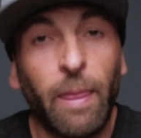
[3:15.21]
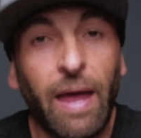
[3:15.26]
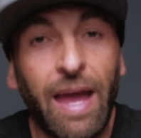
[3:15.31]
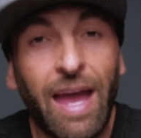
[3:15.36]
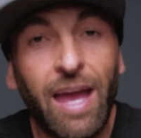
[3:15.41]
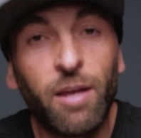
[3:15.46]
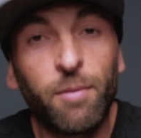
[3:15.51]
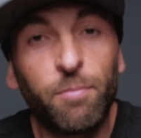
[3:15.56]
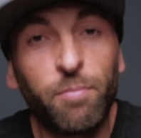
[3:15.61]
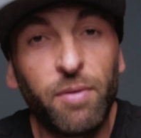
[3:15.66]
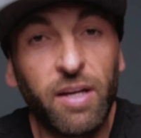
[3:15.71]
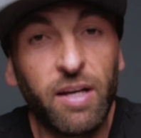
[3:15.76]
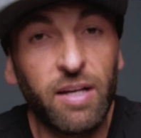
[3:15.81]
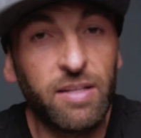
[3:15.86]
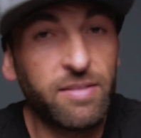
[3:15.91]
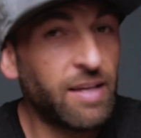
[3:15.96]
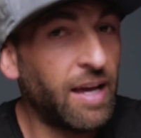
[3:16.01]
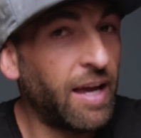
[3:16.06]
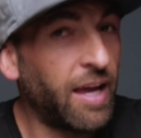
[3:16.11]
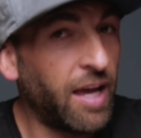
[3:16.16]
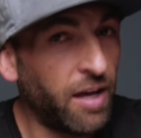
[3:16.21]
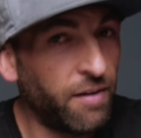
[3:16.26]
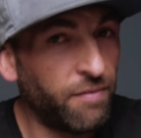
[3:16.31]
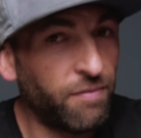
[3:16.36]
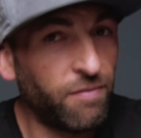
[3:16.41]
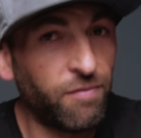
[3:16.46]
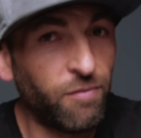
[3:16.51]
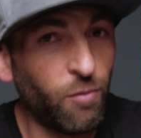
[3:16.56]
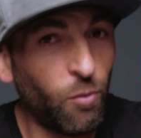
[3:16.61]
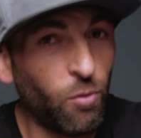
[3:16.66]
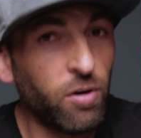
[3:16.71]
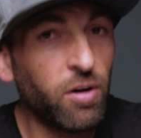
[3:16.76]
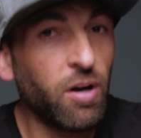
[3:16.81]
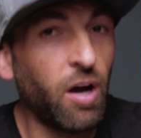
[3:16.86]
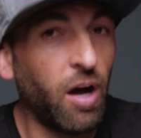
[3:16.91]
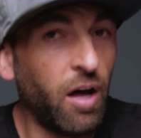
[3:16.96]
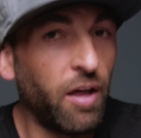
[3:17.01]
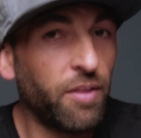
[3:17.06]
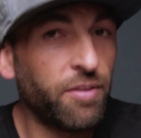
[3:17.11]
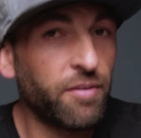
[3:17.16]
And because I have four
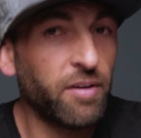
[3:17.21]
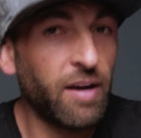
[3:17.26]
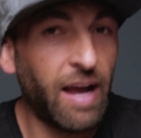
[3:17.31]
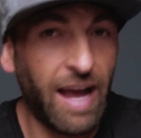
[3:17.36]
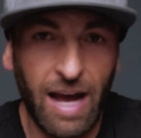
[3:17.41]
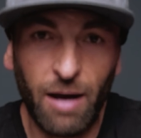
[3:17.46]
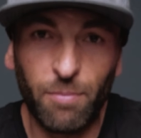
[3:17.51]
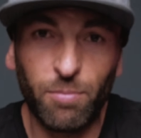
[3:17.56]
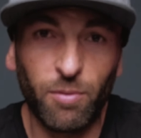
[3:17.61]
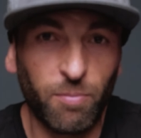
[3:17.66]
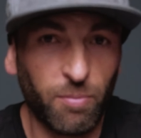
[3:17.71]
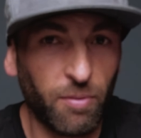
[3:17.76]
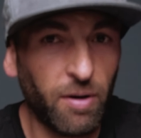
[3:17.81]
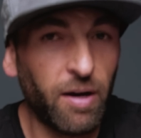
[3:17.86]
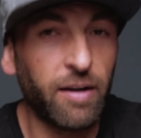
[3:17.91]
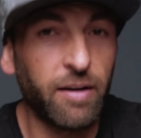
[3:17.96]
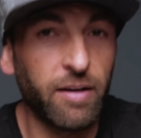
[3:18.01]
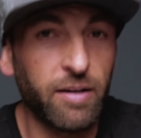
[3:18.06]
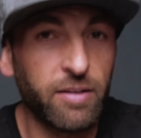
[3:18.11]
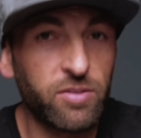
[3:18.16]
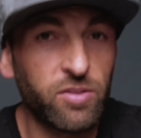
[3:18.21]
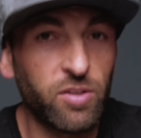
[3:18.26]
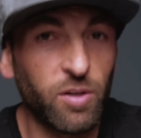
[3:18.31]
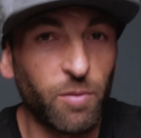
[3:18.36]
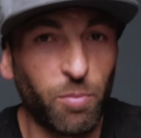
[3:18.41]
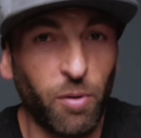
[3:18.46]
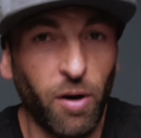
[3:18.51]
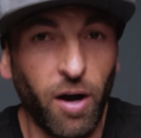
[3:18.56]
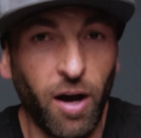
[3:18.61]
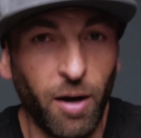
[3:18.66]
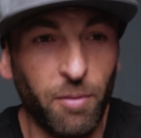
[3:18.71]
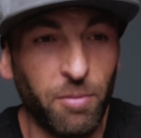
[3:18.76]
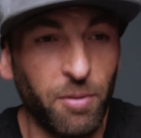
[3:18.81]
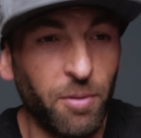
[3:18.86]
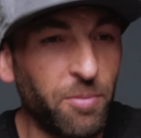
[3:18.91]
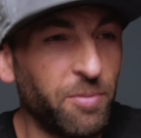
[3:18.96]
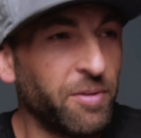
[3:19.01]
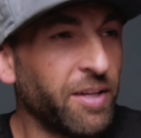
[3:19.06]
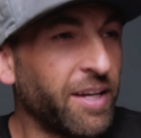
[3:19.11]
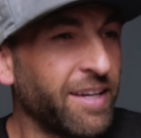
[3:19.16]
other Apple products, you're
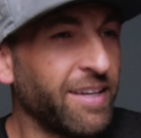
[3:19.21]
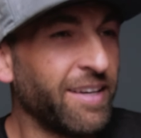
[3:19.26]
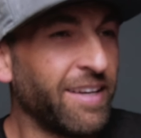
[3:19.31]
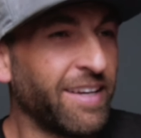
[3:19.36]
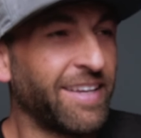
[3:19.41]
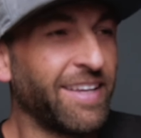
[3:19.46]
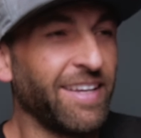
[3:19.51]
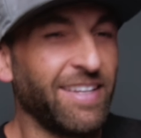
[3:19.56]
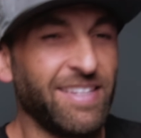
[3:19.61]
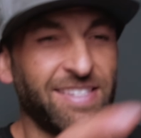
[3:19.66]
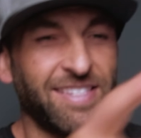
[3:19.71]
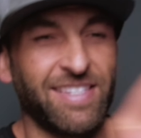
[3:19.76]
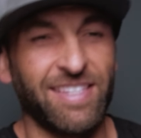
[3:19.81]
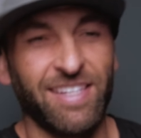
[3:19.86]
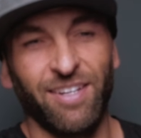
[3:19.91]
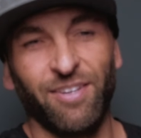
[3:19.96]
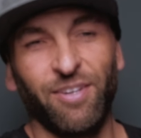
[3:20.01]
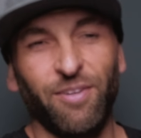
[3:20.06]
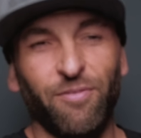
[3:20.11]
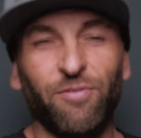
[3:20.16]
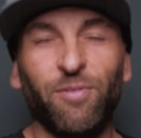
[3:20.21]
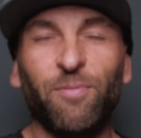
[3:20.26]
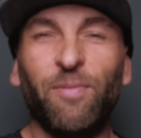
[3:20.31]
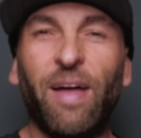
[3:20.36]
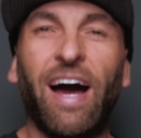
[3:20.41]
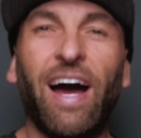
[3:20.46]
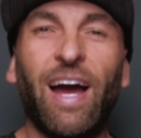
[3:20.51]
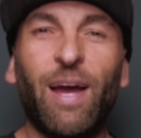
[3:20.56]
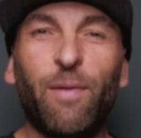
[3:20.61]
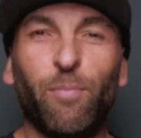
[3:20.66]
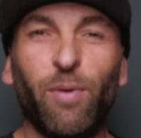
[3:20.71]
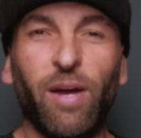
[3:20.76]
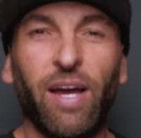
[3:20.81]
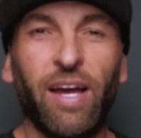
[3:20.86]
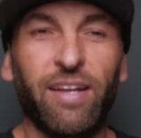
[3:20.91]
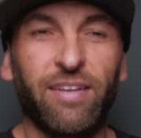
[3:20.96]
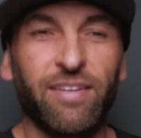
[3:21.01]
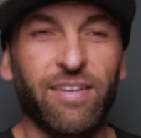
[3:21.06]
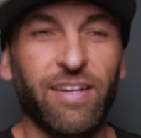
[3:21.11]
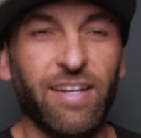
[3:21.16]
probably gonna get Siri from the
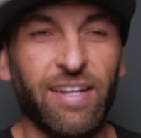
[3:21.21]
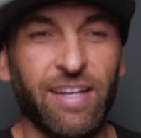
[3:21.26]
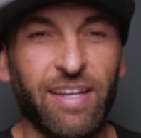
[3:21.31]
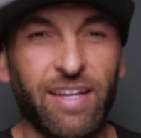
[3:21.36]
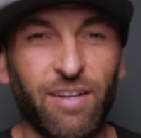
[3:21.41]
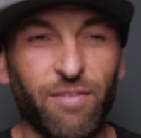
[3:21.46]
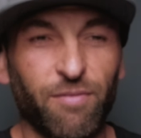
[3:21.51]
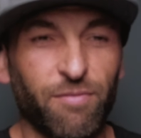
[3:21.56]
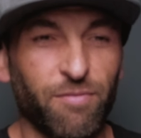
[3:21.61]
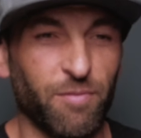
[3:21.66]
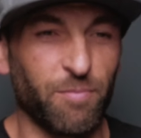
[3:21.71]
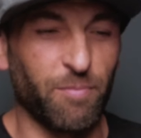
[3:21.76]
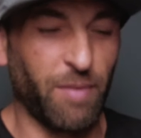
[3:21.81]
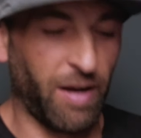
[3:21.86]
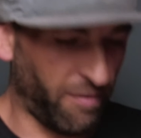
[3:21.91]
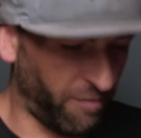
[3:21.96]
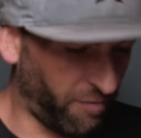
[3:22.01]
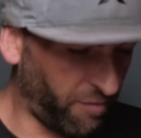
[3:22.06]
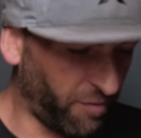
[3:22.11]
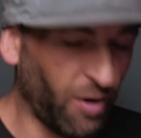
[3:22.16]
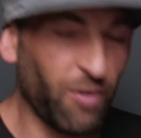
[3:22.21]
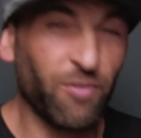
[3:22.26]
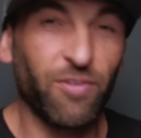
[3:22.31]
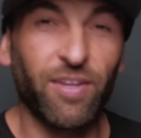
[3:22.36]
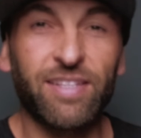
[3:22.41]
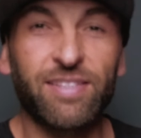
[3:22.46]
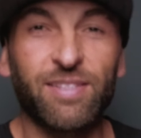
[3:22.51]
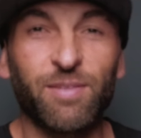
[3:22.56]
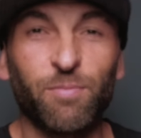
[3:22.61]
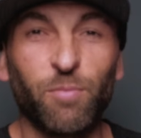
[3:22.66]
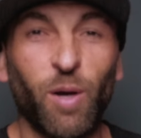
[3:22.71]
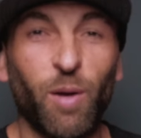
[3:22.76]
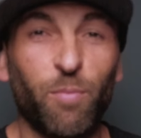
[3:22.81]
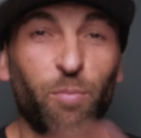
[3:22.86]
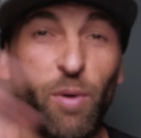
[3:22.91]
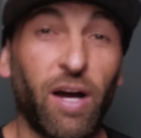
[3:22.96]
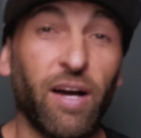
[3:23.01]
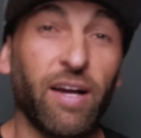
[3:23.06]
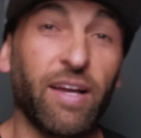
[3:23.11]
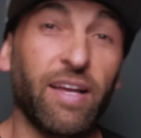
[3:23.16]
iPad, you're gonna get it from my phone that's in my
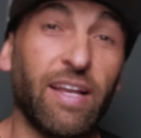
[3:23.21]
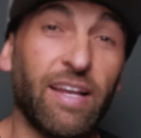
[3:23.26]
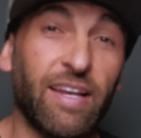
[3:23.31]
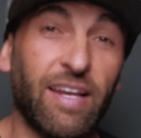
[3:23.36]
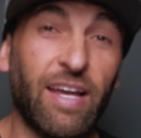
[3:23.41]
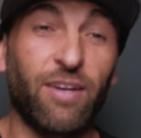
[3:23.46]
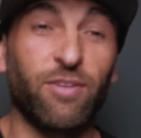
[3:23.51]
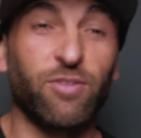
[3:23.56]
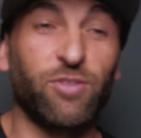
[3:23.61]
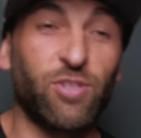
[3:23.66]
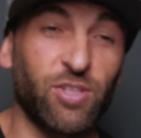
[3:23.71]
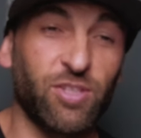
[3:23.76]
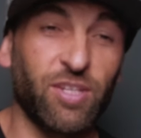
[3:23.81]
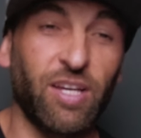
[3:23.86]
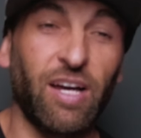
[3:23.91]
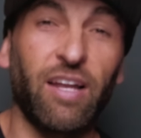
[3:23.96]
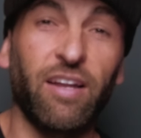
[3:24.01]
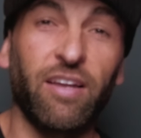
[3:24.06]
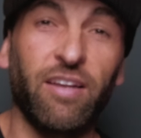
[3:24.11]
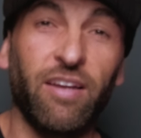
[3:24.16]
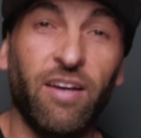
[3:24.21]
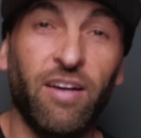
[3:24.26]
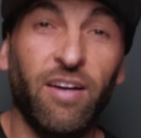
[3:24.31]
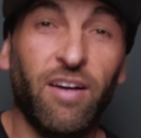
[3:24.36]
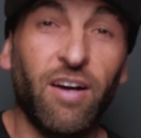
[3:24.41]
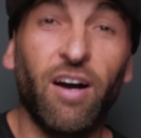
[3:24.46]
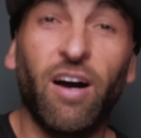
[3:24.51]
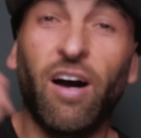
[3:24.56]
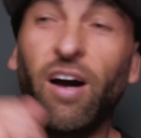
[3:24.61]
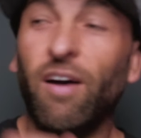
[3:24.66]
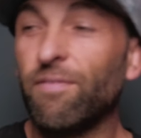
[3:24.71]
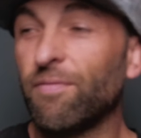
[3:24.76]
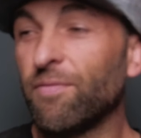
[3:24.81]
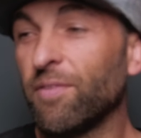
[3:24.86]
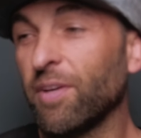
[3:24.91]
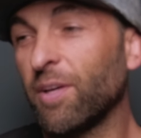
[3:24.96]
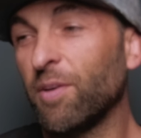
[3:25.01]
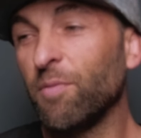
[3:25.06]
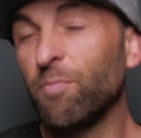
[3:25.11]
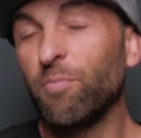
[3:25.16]
pocket, and now you just got it off of the
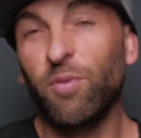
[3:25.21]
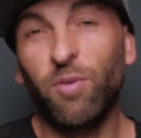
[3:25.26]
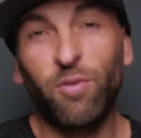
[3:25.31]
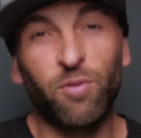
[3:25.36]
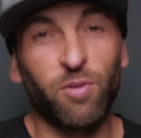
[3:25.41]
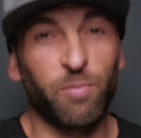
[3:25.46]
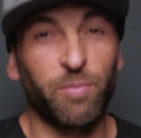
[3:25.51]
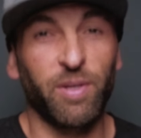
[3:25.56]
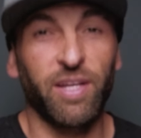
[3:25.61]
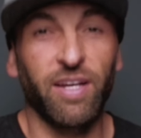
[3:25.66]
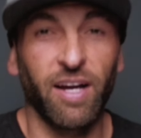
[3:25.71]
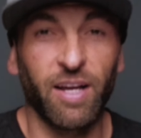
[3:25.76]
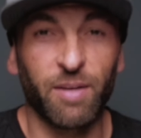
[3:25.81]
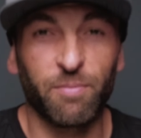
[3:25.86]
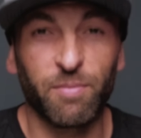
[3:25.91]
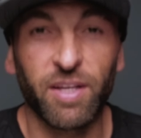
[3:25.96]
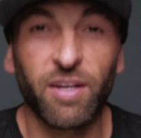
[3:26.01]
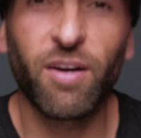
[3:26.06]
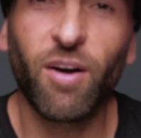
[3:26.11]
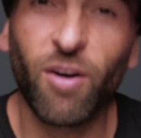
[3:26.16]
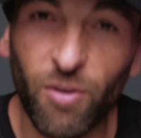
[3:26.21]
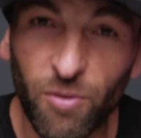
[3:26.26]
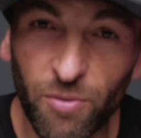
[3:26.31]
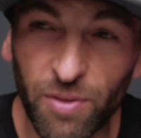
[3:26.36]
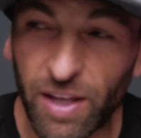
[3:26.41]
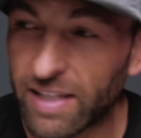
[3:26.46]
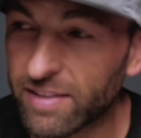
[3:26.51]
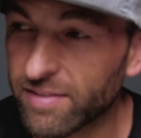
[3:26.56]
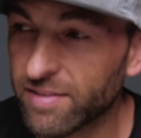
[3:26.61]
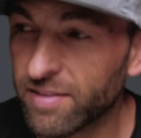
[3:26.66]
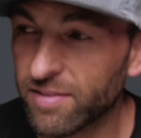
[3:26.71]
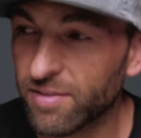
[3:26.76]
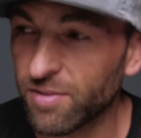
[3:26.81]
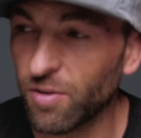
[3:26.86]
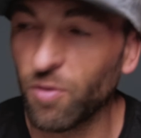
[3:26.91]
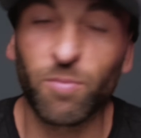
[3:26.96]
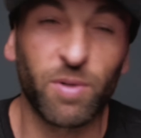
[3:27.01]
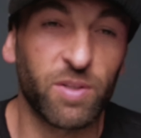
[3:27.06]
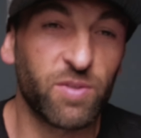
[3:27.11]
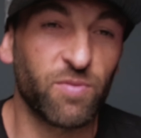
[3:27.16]
computer behind me. Oh, that's so
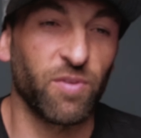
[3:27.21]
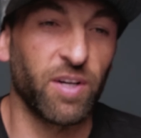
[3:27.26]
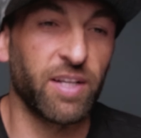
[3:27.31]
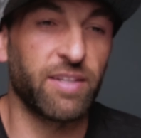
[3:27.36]
much fun.